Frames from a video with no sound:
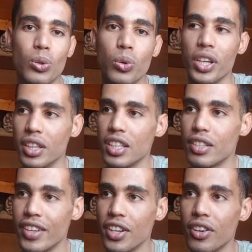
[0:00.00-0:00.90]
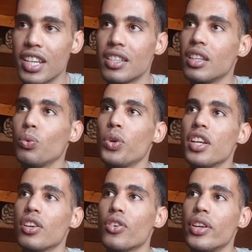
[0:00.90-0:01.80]
do in this video is that we
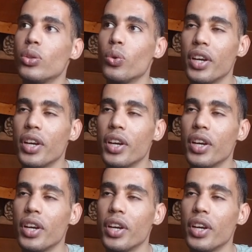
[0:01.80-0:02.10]
are going to